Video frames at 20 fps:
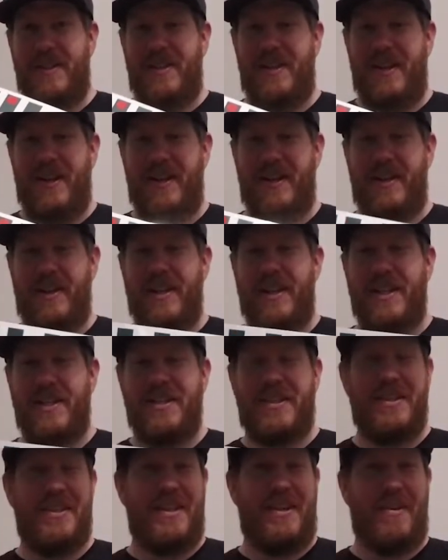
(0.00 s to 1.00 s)
I got these
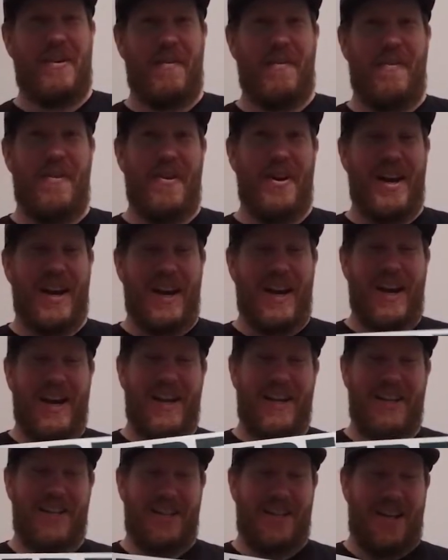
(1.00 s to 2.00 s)
because they were free
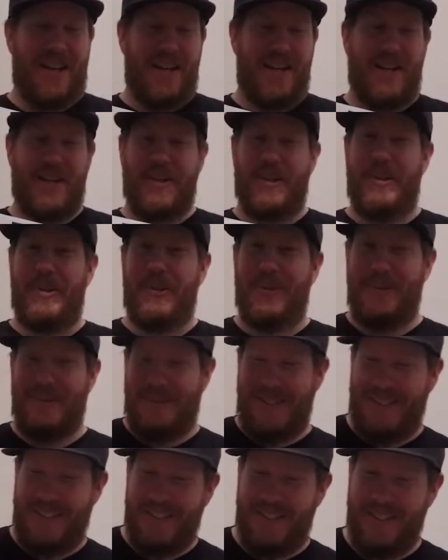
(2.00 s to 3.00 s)
and they're cool,
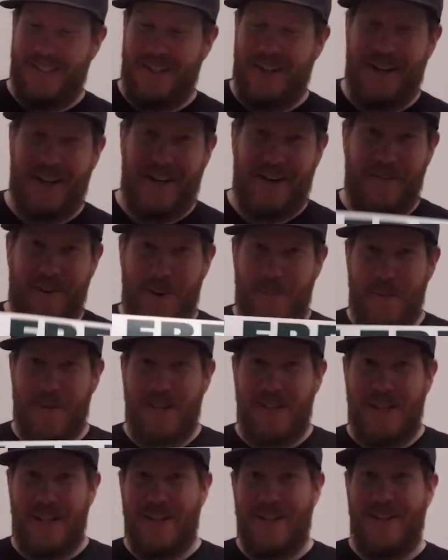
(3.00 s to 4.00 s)
so I can
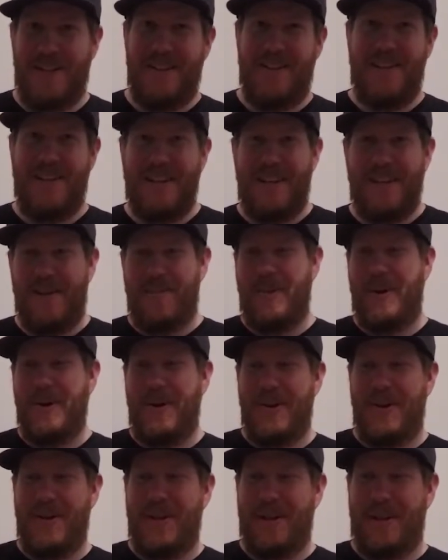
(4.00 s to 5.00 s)
represent
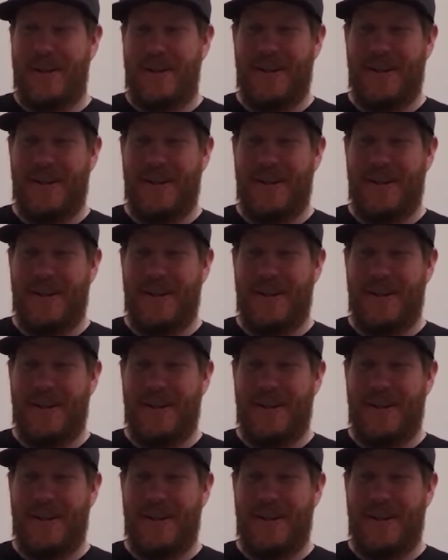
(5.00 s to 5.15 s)
Hilleberg.